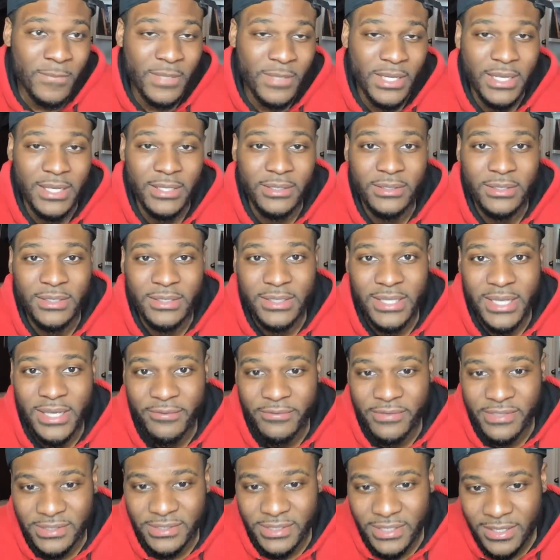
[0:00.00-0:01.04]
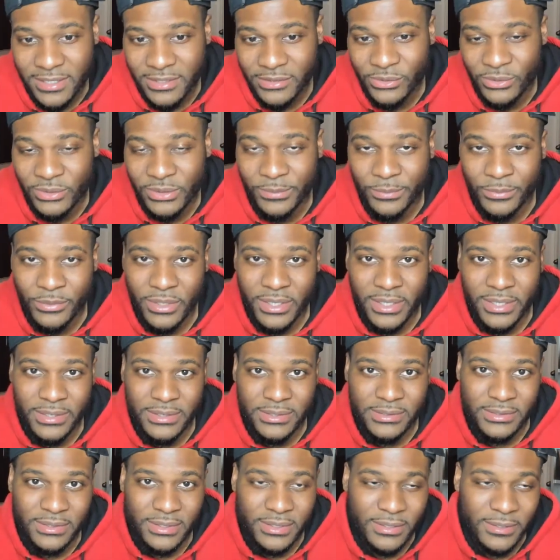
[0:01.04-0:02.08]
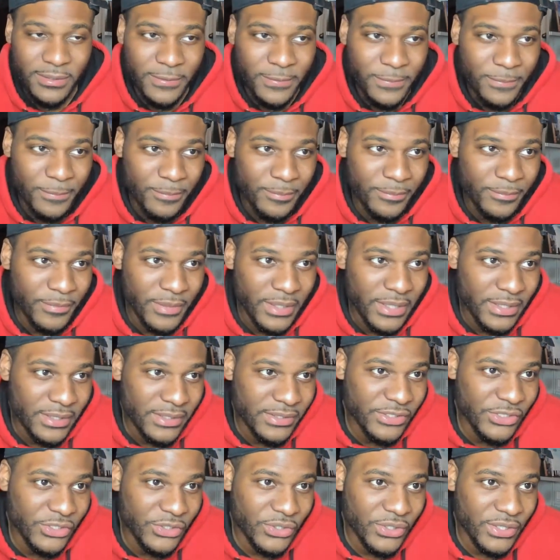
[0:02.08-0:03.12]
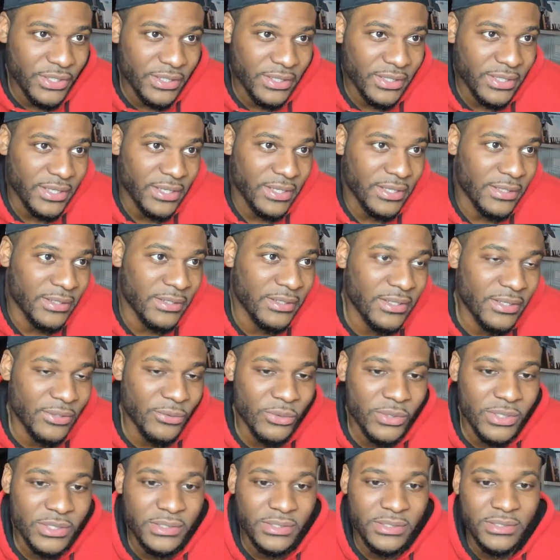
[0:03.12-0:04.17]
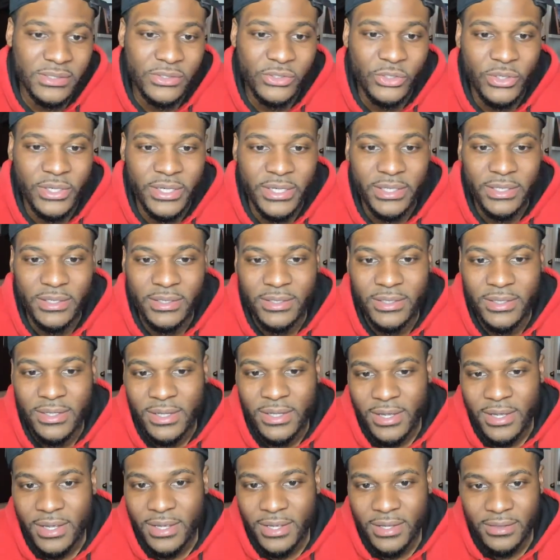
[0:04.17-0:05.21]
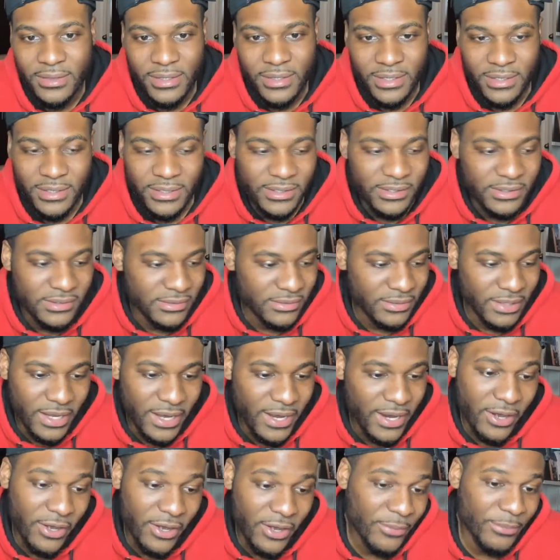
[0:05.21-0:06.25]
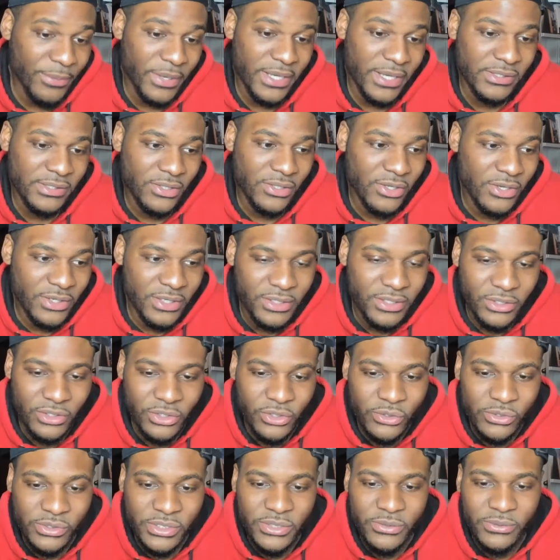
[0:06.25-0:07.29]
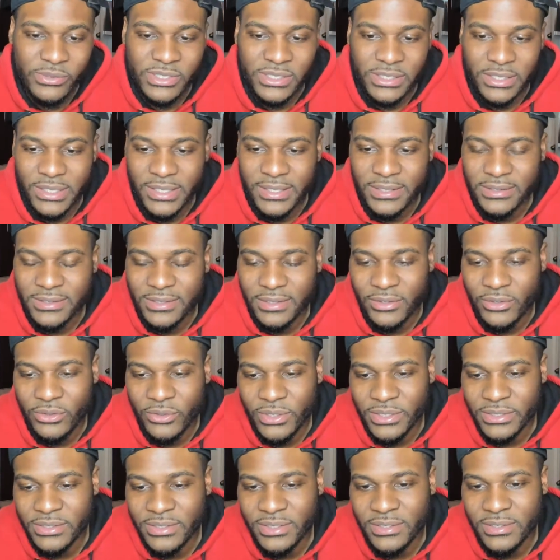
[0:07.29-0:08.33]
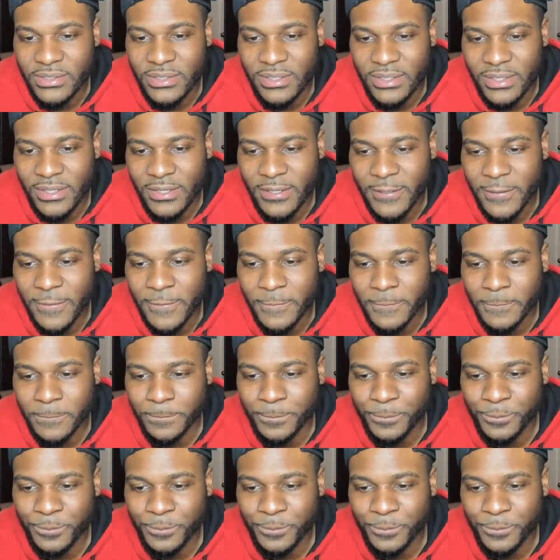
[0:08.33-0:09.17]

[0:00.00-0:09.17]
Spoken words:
Anthony Davis signs with LeBron's manager, and then he wants a trade. And then everybody saw it in the news. He was linked to going to the